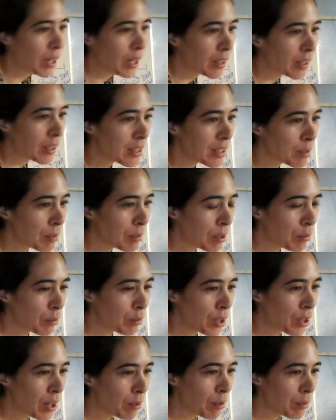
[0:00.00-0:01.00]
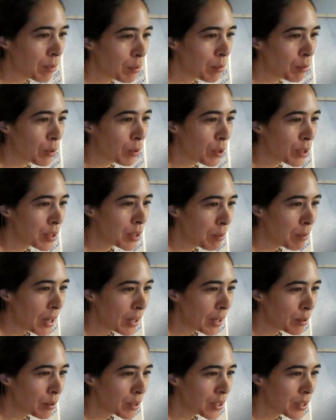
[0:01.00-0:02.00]
are my words
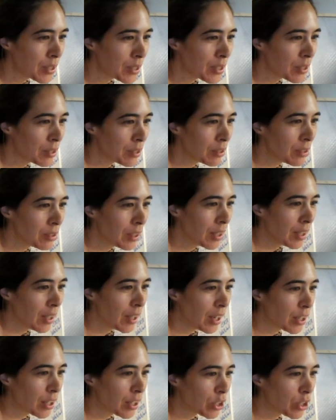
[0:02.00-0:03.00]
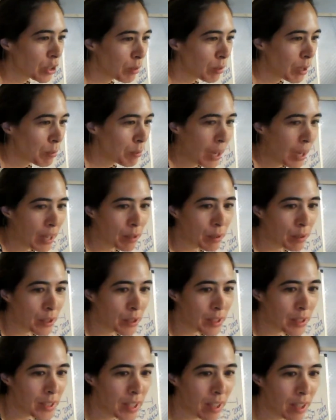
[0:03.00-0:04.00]
backwards too? I should write
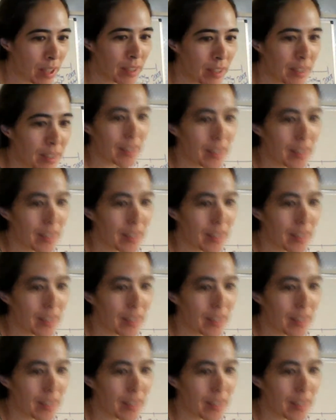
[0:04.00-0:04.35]
backwards, huh?